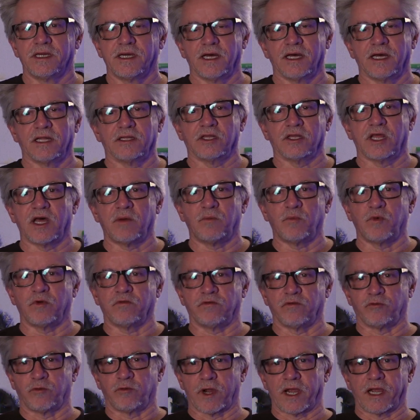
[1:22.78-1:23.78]
a lot more
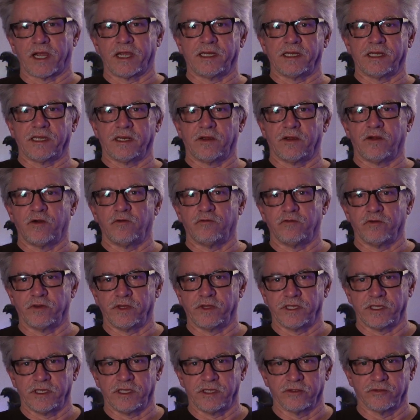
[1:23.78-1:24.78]
variety over
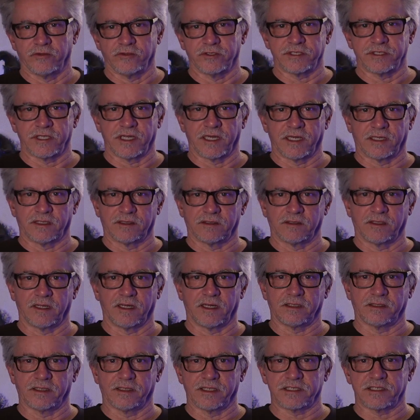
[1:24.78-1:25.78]
the years and a
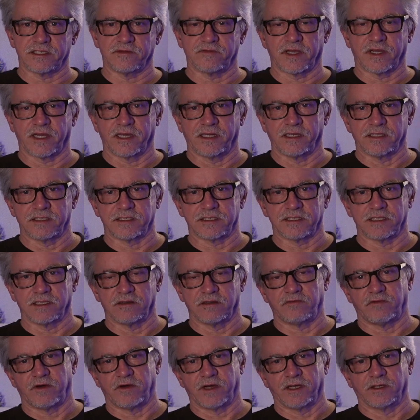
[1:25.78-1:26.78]
lot less of kind of
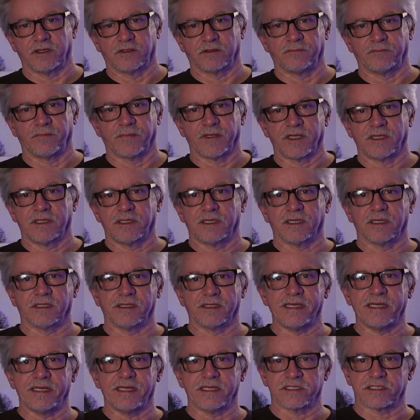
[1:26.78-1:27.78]
cinephile
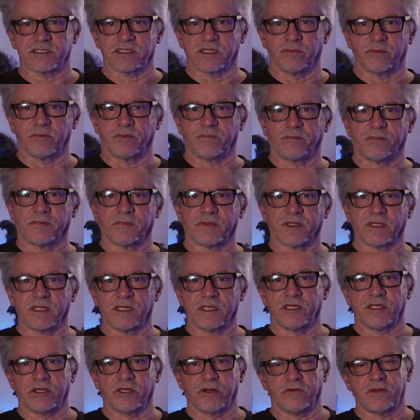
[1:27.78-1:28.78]
elitism.
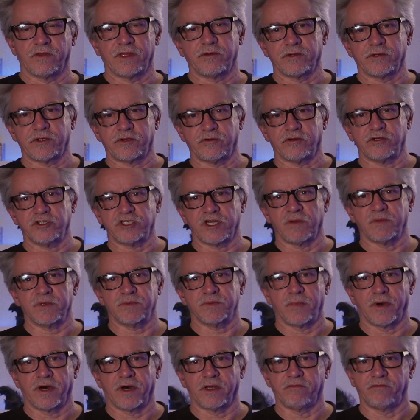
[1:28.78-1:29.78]
They were doing James
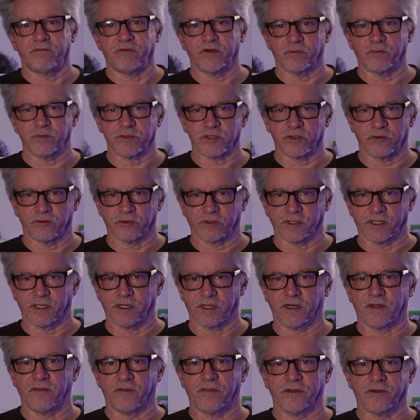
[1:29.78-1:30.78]
Bond films early
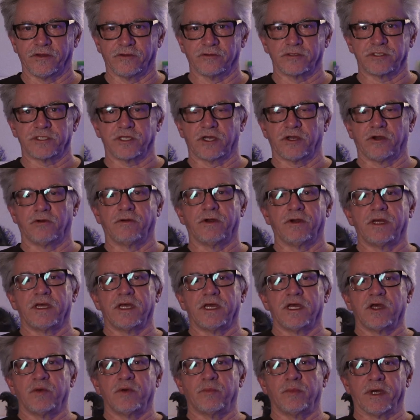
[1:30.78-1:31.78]
on, though,
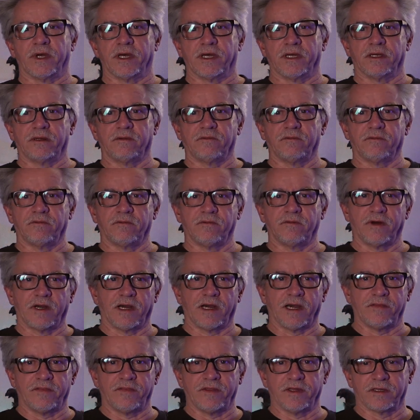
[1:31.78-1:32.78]
but
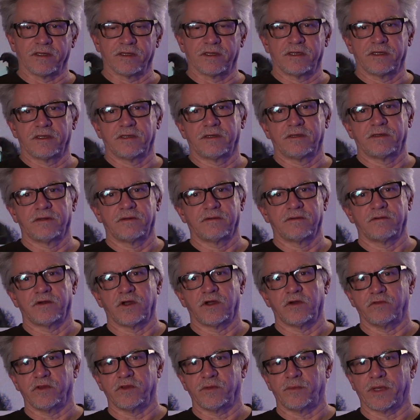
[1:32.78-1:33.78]
I think
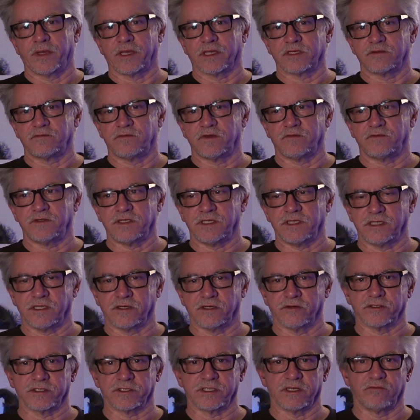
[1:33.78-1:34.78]
over the past 15
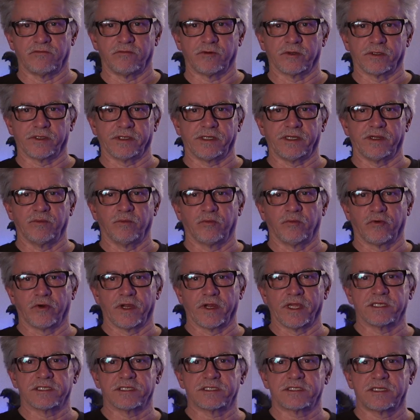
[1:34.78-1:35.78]
years, they've really
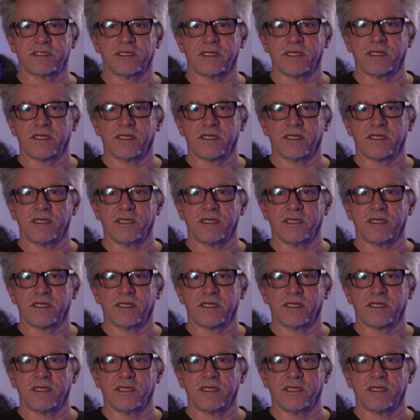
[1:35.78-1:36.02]
embraced